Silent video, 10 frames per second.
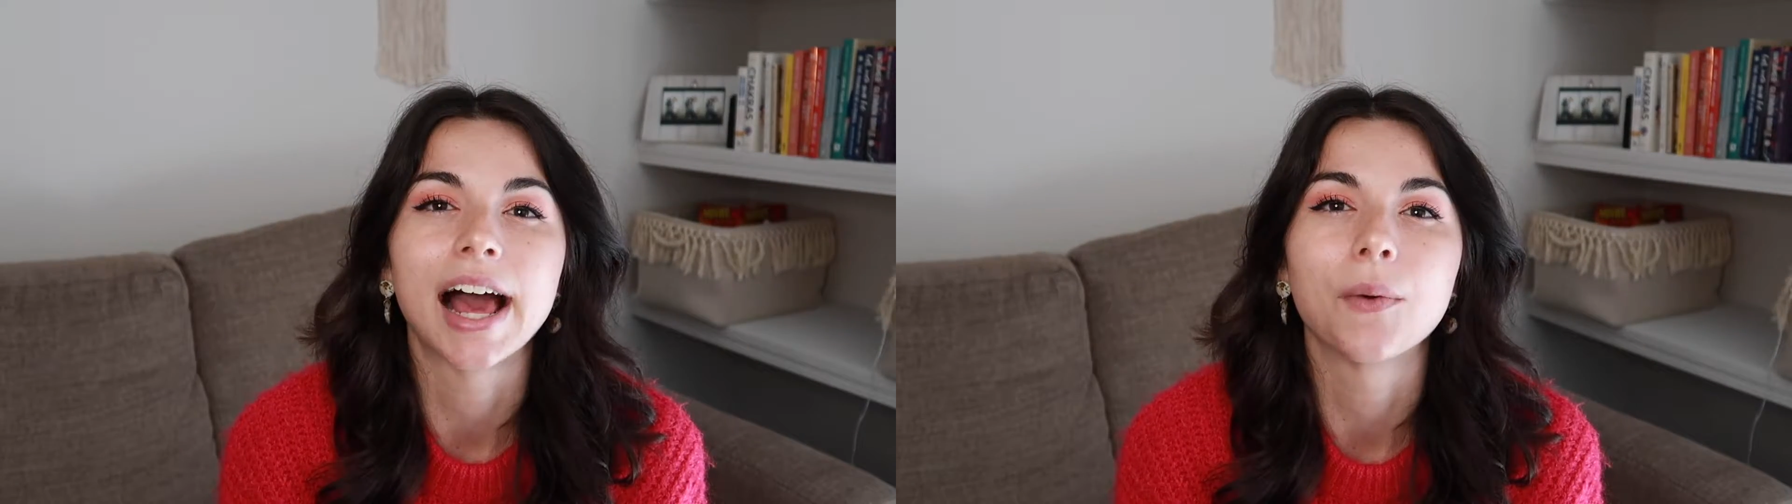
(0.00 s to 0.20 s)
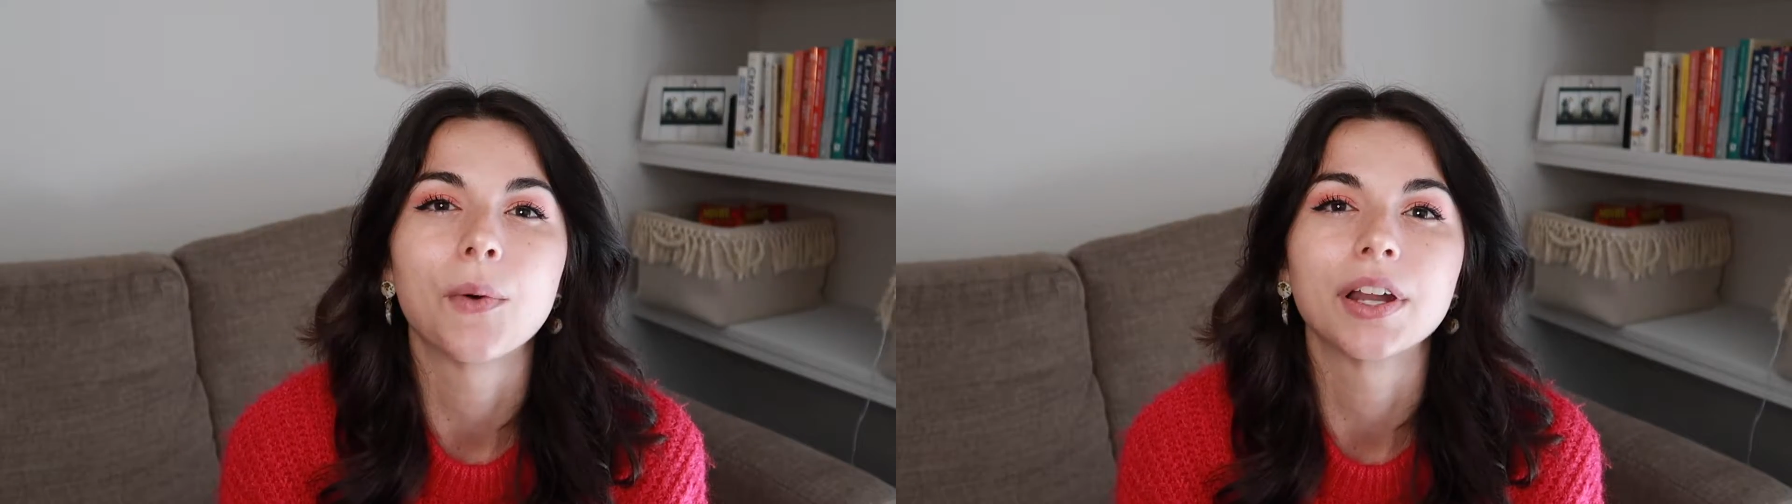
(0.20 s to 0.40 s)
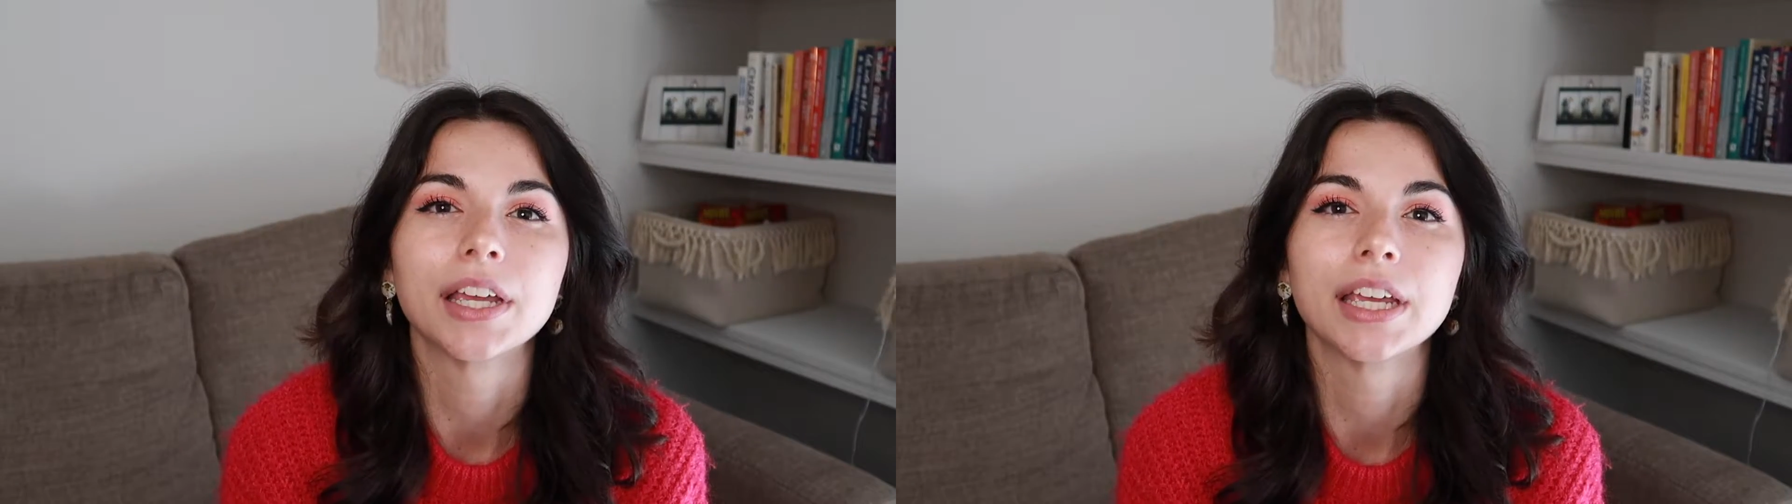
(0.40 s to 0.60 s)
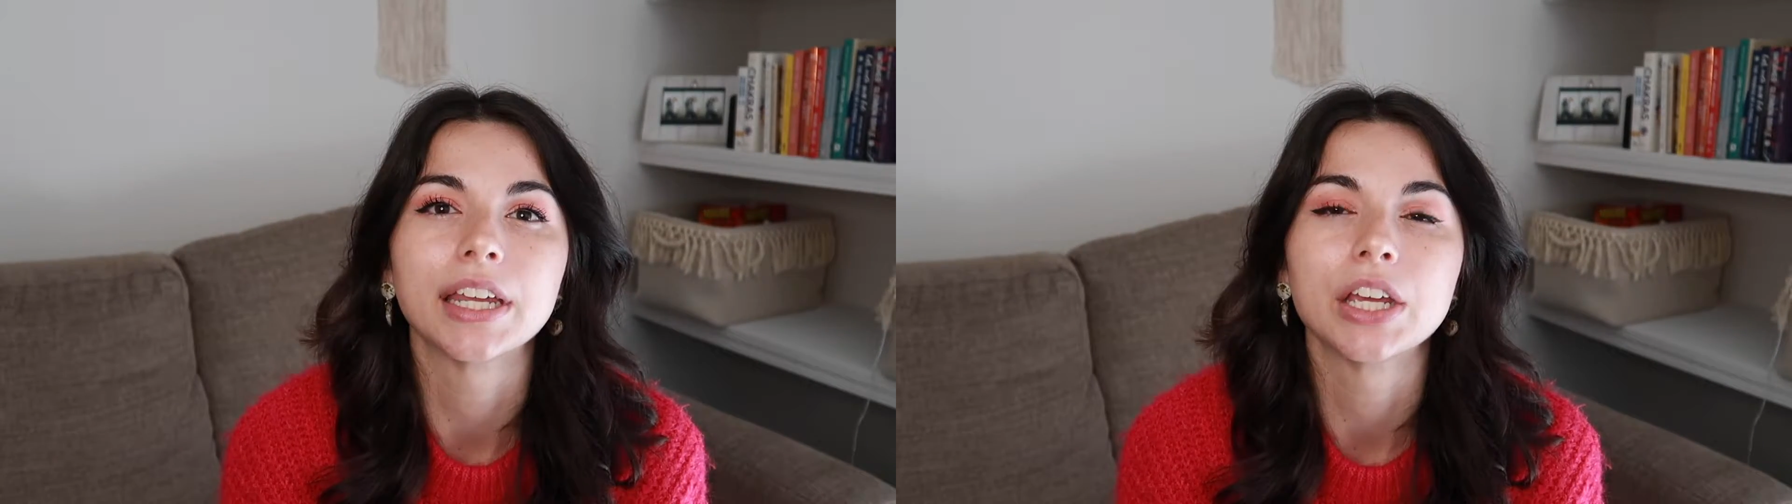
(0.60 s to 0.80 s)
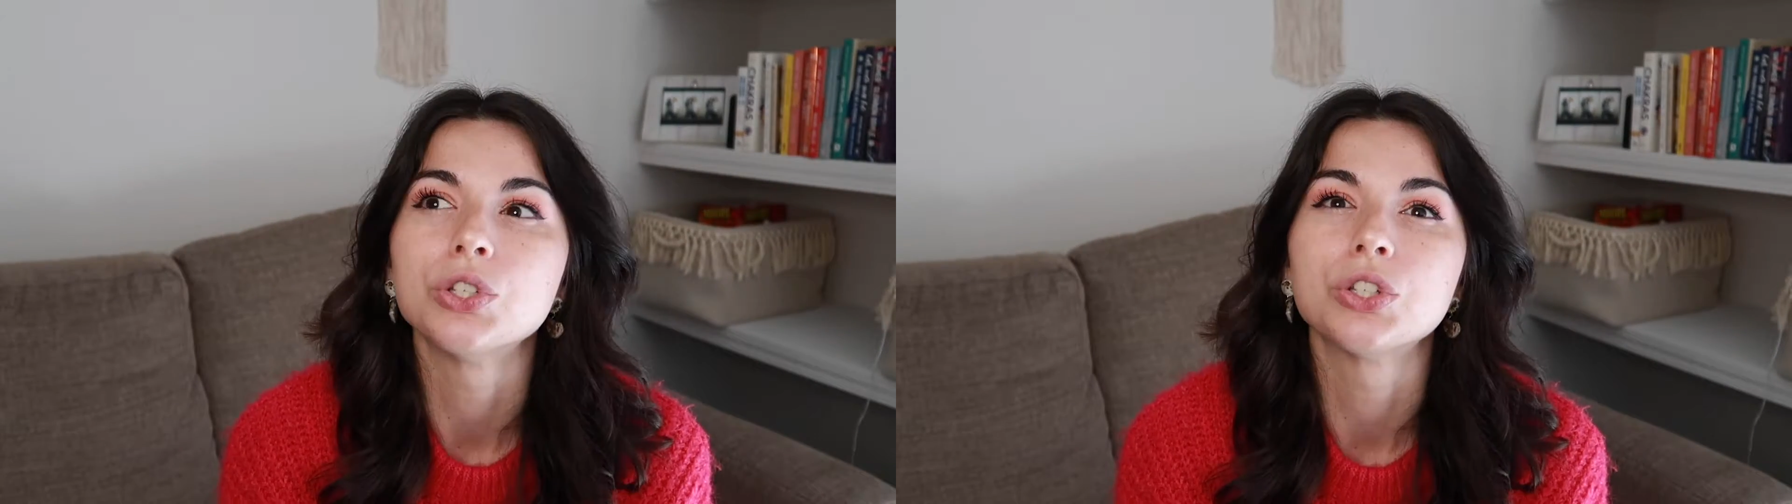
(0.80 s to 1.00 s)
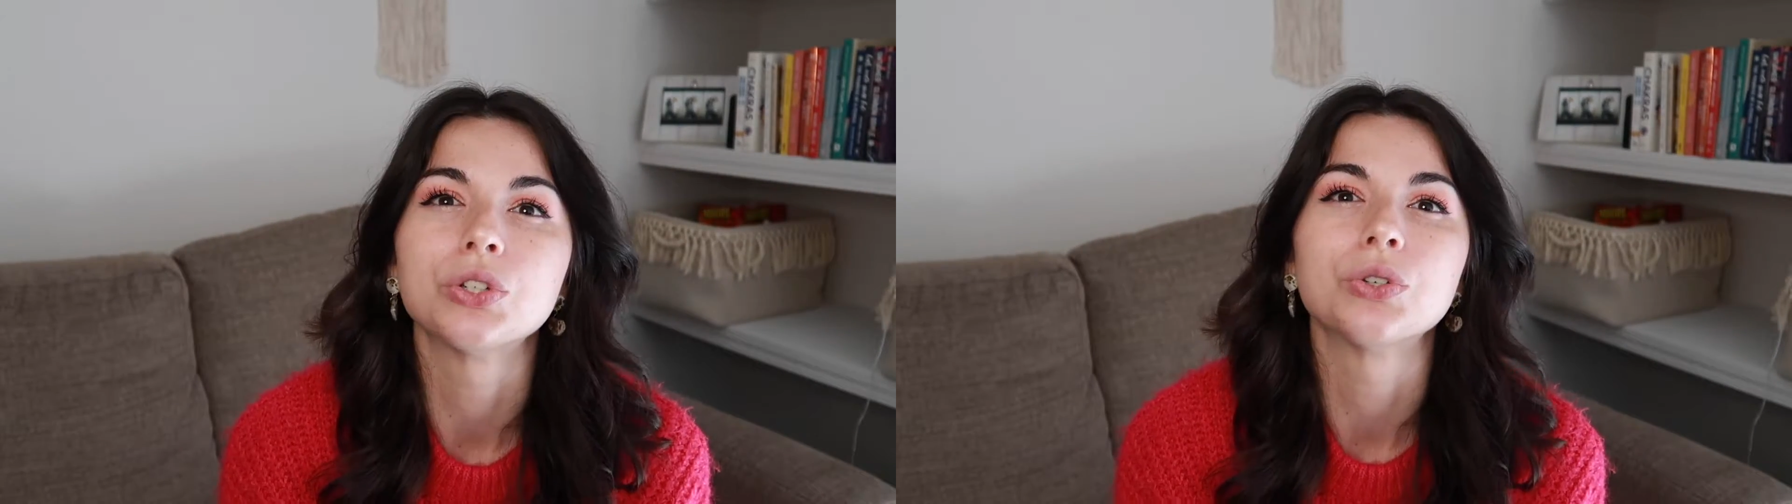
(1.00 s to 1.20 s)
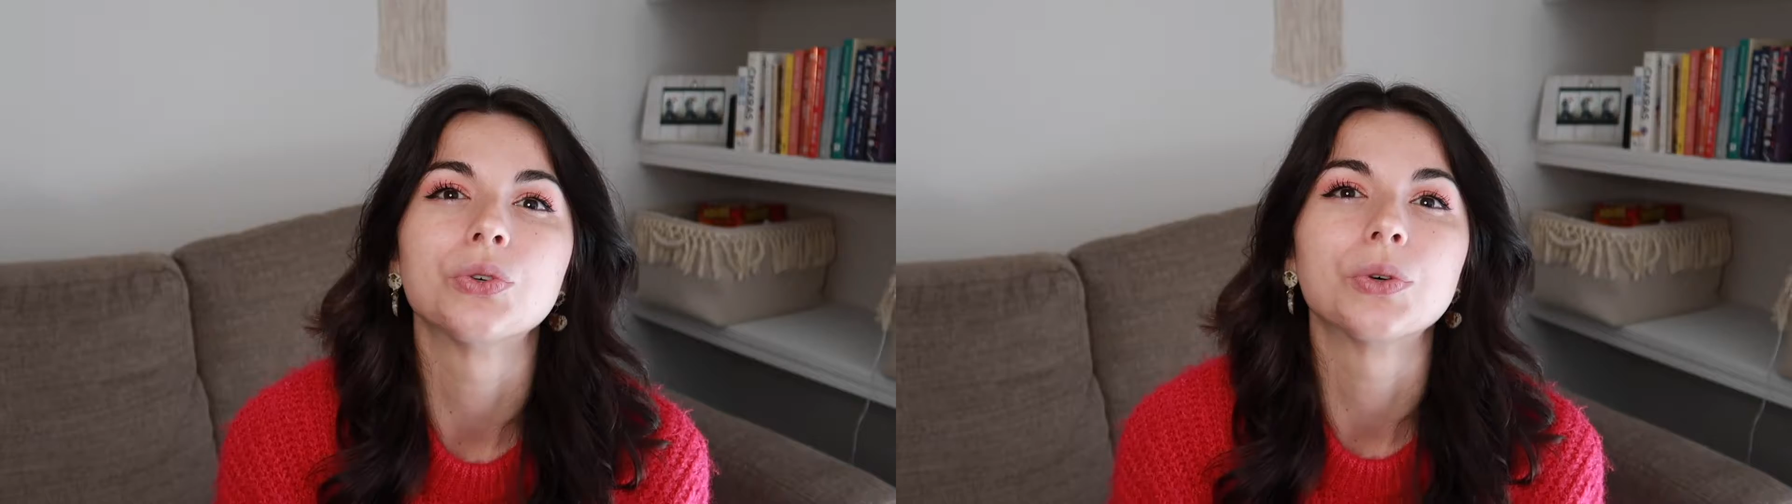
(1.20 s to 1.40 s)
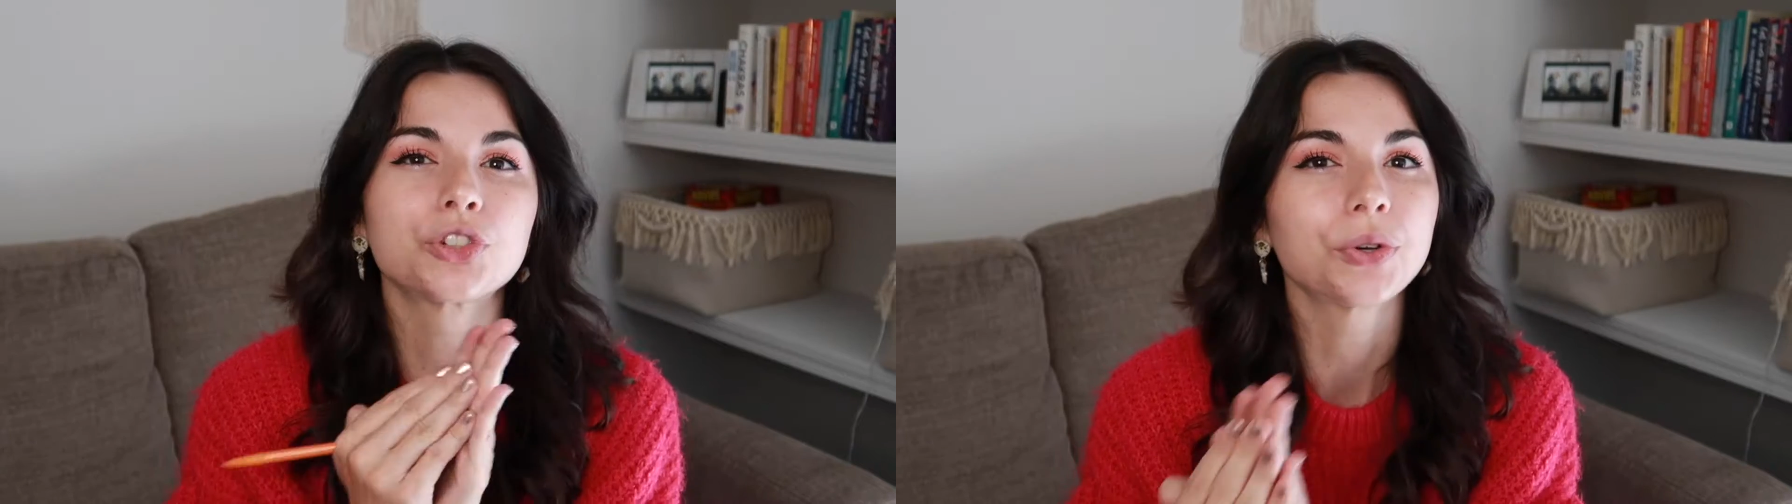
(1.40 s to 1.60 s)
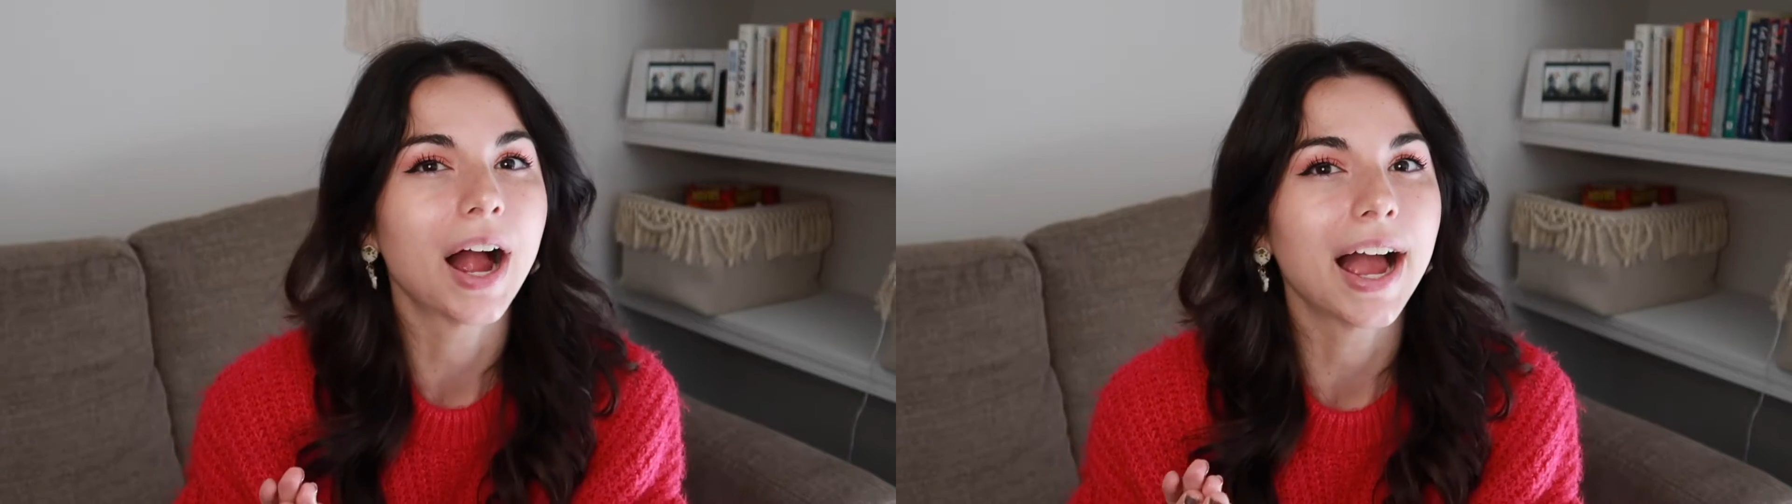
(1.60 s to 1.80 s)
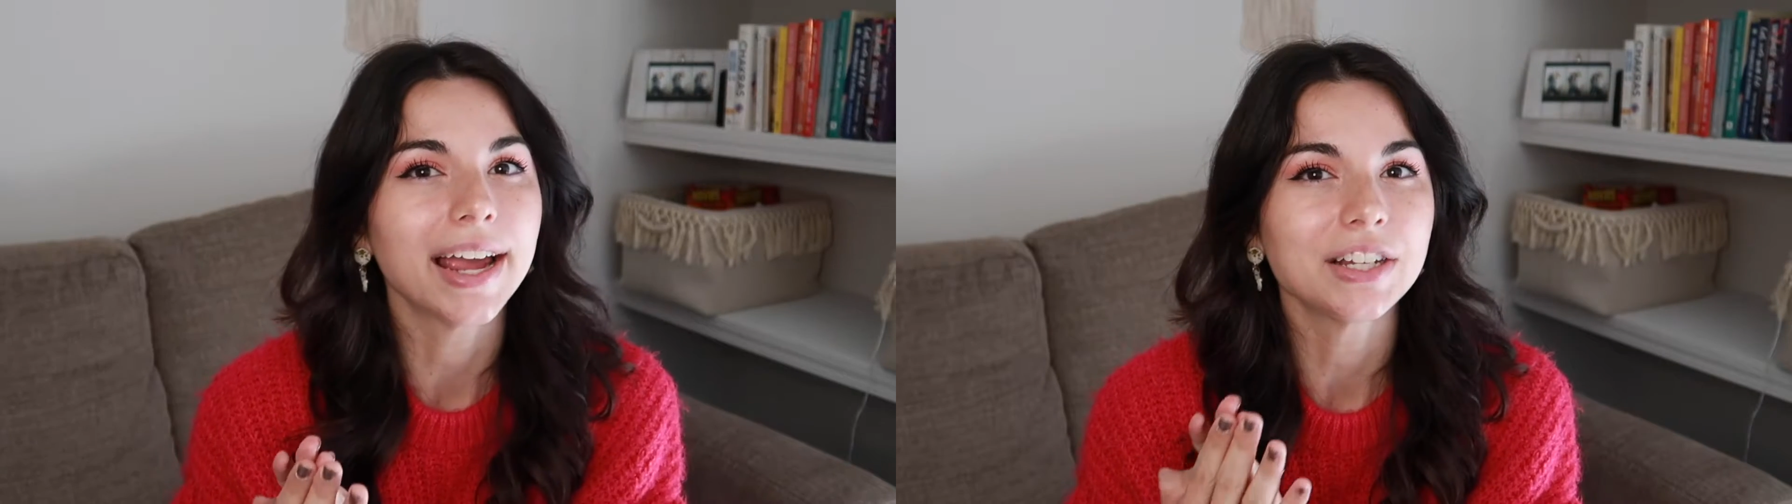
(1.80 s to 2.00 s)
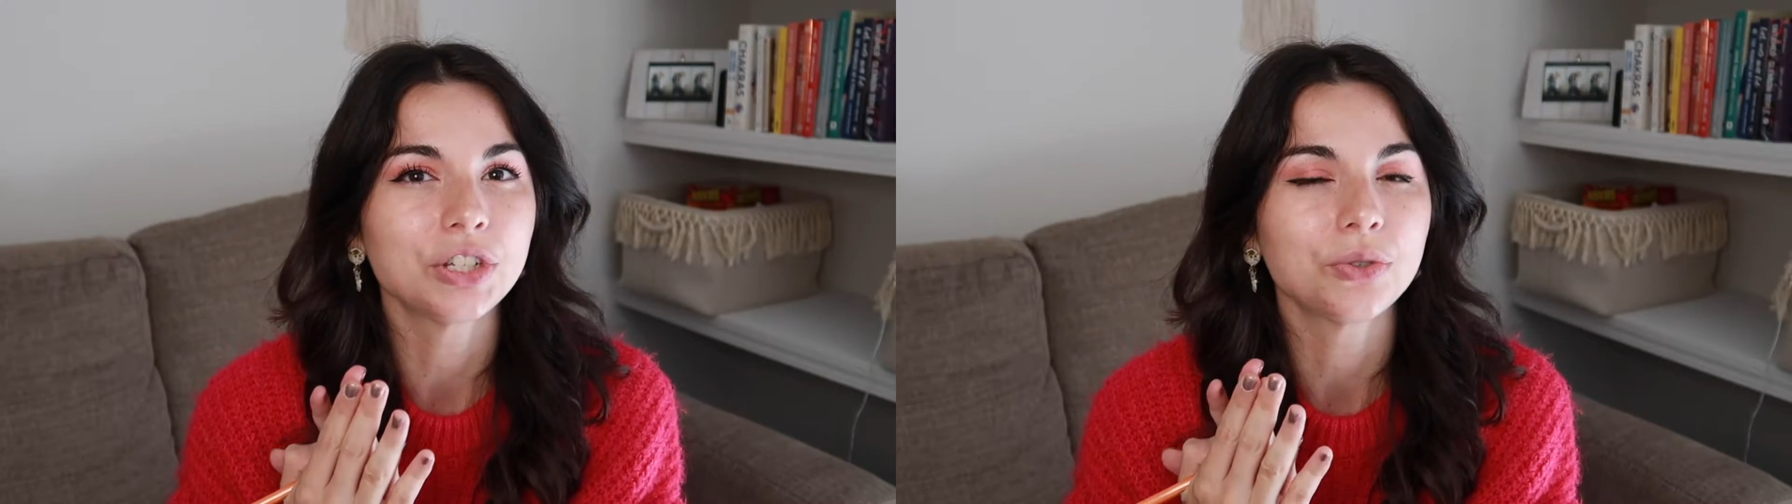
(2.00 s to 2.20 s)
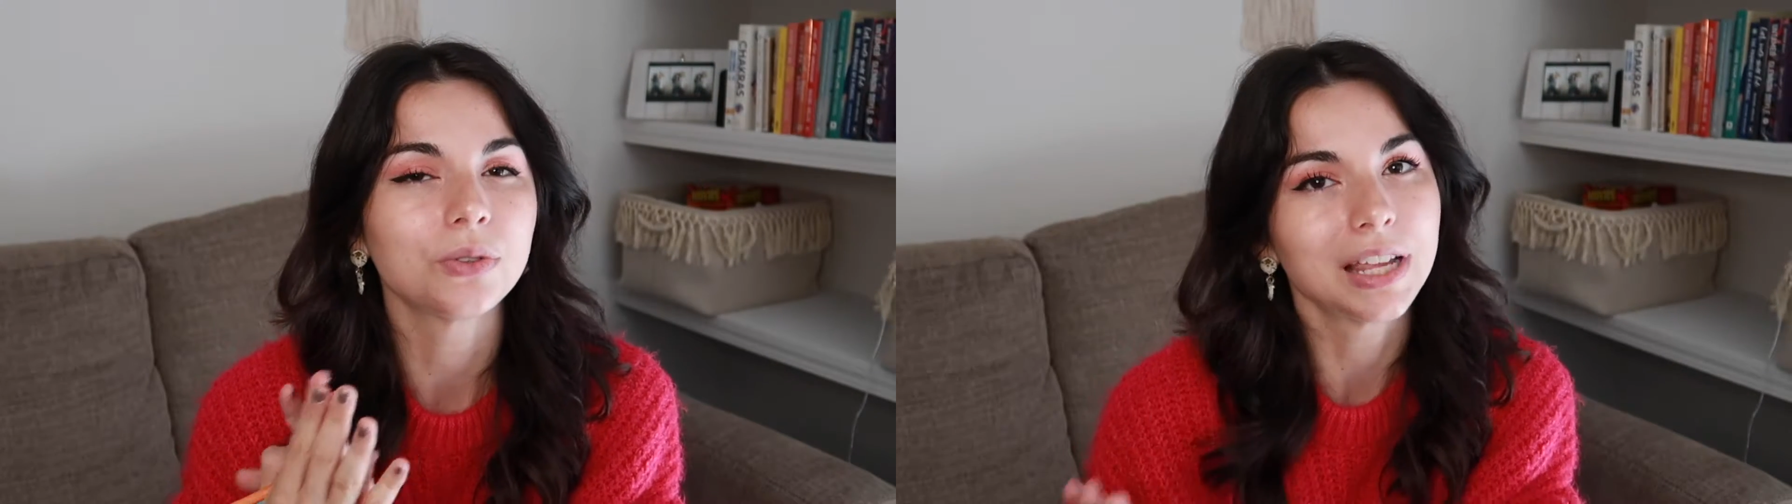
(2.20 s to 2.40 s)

I wanted to try to